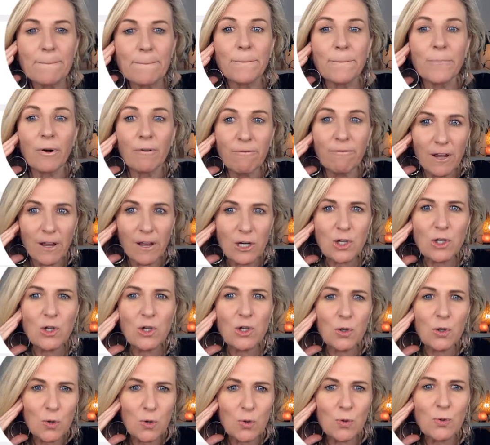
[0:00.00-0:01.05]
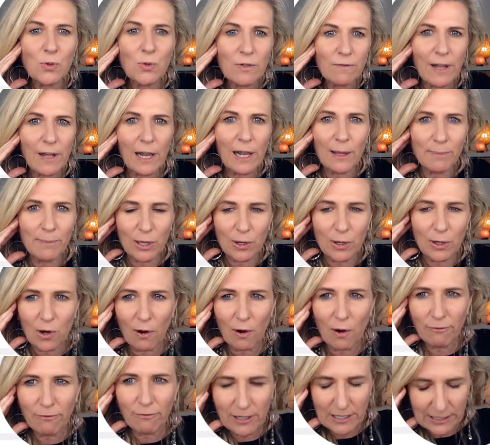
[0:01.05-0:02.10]
professional development
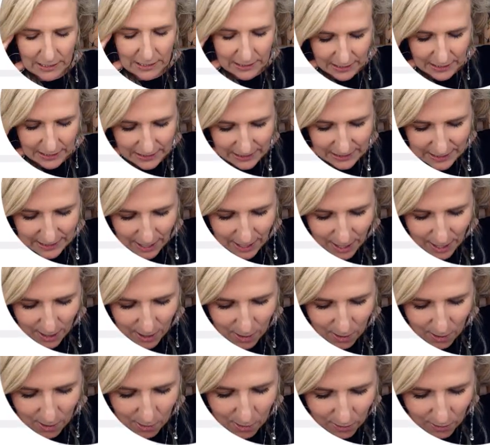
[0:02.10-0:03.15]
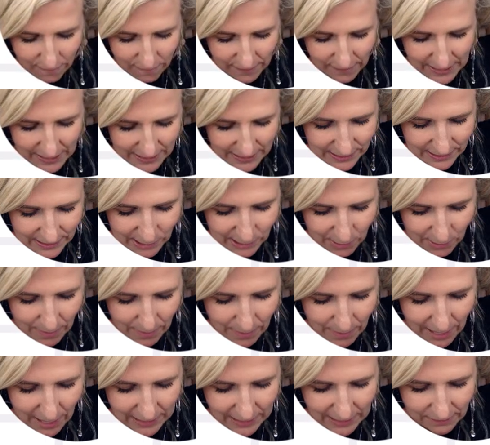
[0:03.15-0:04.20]
conferences or events. So I
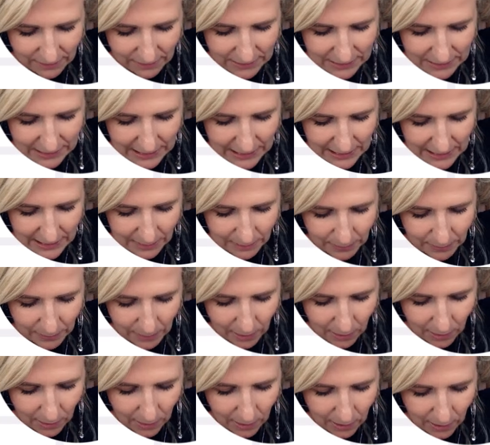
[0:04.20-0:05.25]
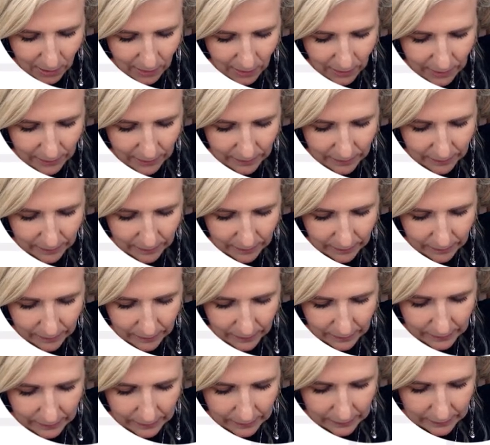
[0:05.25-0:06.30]
might give a tip on
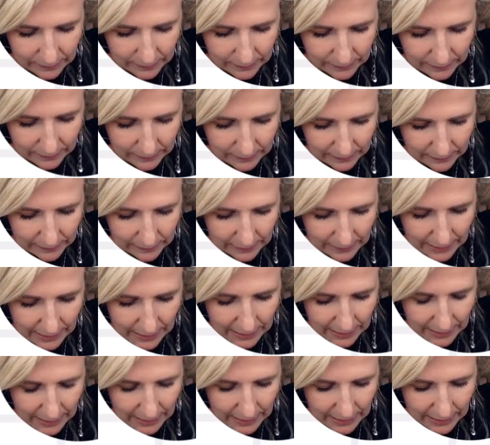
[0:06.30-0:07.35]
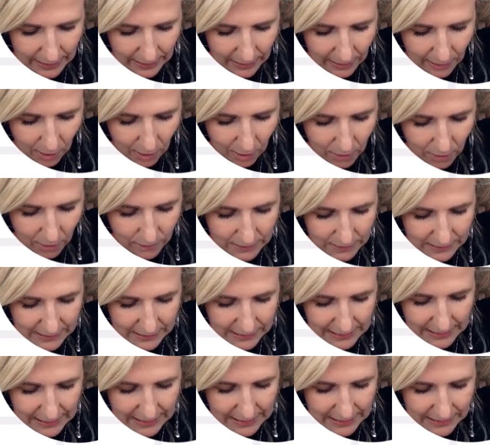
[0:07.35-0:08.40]

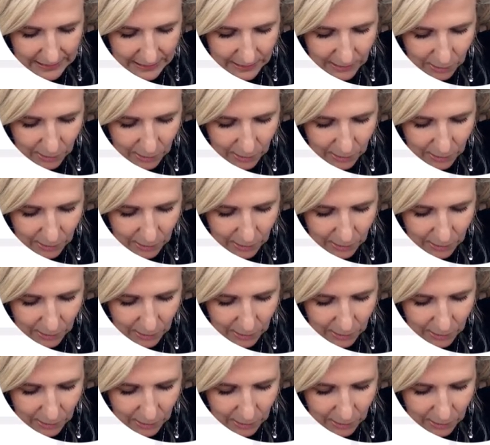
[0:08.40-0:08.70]
overseas